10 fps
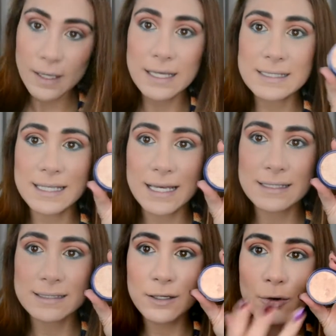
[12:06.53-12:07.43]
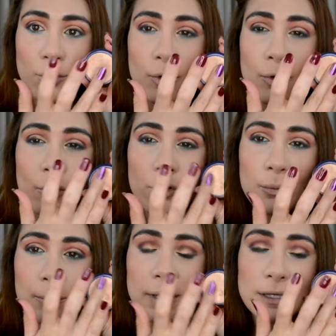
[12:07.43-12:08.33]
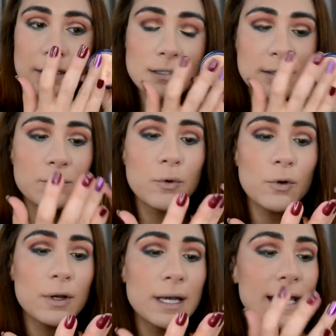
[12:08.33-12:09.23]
que es este color bellísimo.